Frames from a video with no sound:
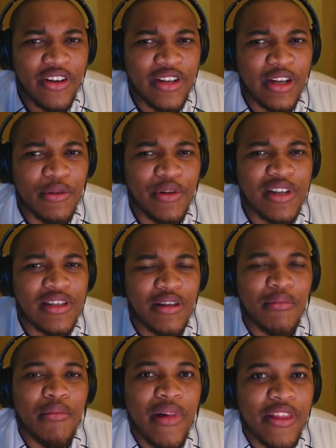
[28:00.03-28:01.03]
like what is the
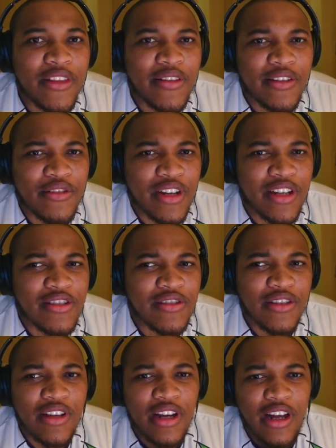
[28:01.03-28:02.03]
monthly rental
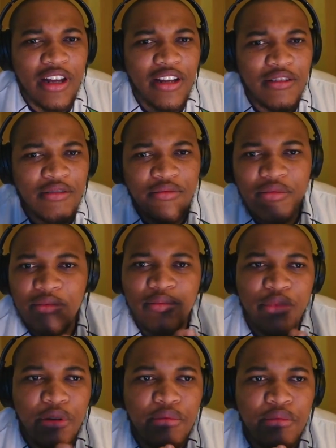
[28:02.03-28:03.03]
that I can
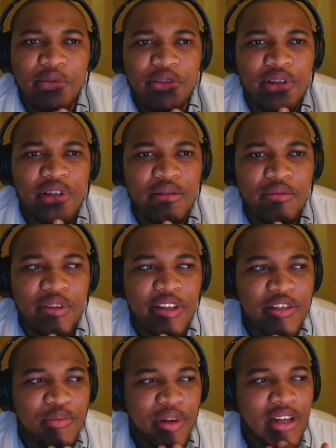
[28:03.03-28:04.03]
probably reasonably
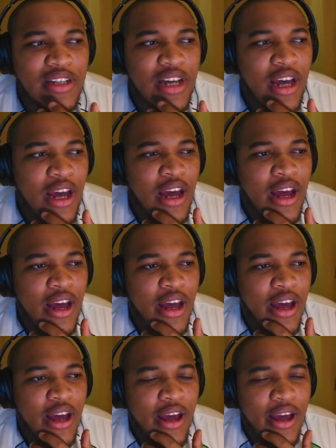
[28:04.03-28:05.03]
expect,
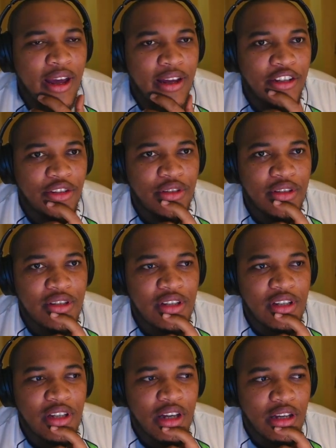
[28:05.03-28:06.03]
and you can see
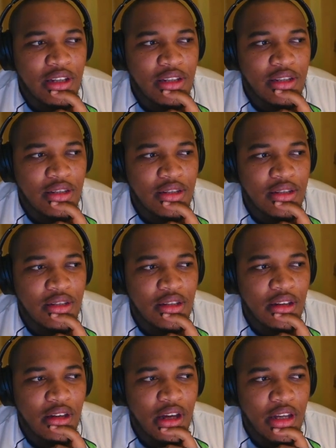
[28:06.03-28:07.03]
here it's
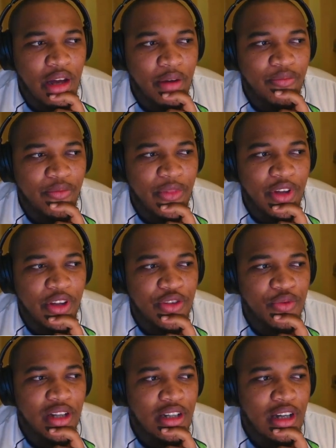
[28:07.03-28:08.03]
it's wild.
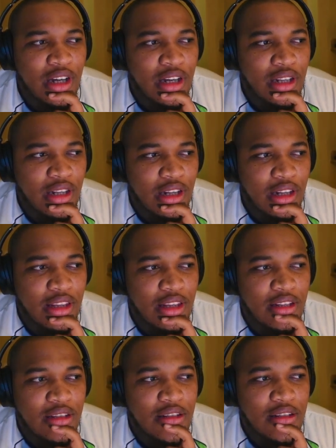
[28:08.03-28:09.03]
Like this
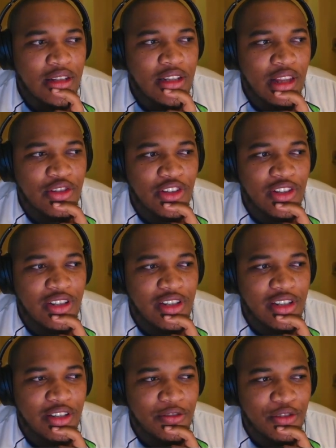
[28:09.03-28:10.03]
$6,000 here
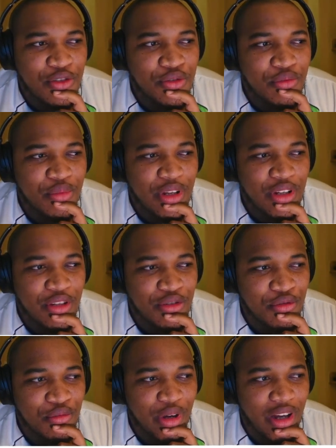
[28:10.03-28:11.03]
for a 2-bed,
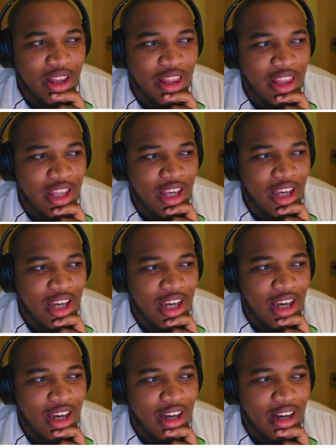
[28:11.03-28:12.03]
2-bath,
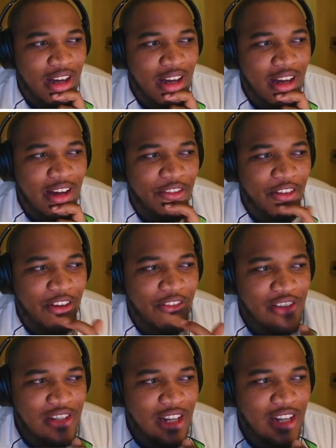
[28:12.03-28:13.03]

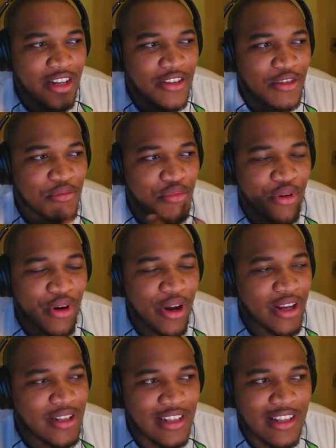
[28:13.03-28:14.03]
5,800,
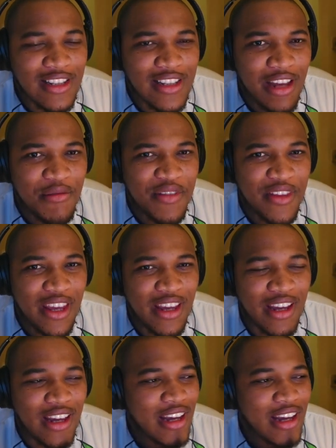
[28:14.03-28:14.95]
practically the same thing.